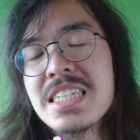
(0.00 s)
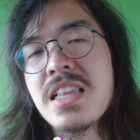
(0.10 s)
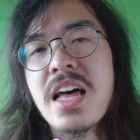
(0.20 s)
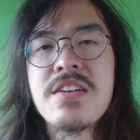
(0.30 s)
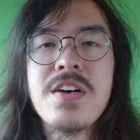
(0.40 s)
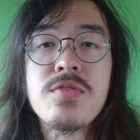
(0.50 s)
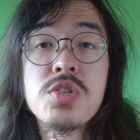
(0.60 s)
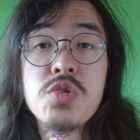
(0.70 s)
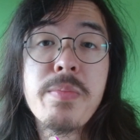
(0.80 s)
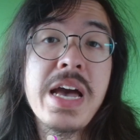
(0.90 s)
a lot of effort
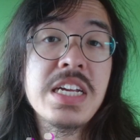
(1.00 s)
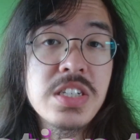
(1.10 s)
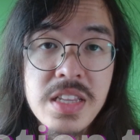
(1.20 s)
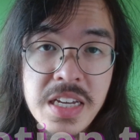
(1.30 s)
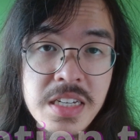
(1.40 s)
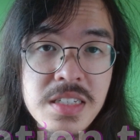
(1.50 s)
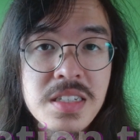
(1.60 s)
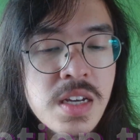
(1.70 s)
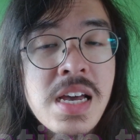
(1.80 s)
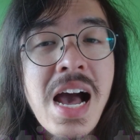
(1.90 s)
to imagine things.
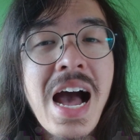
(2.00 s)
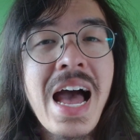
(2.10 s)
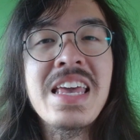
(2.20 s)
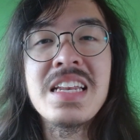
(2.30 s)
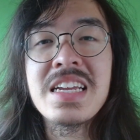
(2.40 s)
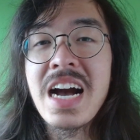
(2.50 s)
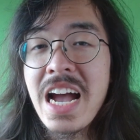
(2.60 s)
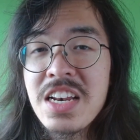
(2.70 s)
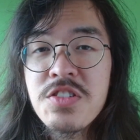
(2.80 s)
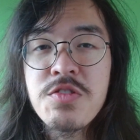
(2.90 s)
I can
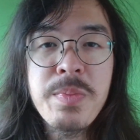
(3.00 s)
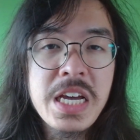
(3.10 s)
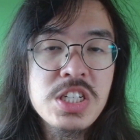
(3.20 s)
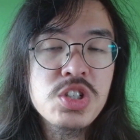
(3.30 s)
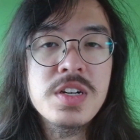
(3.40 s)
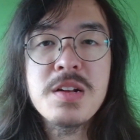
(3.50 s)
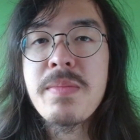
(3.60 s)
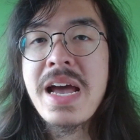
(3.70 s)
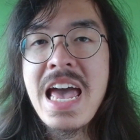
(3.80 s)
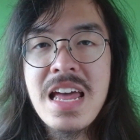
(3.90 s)
kind of picture it in my
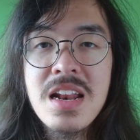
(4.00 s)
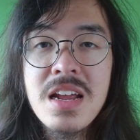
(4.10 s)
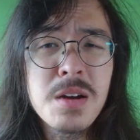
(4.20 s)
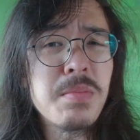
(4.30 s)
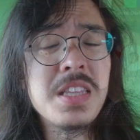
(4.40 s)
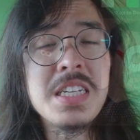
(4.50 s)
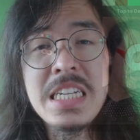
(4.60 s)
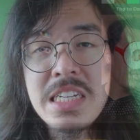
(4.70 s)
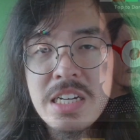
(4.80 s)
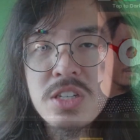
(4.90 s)
head, but the details are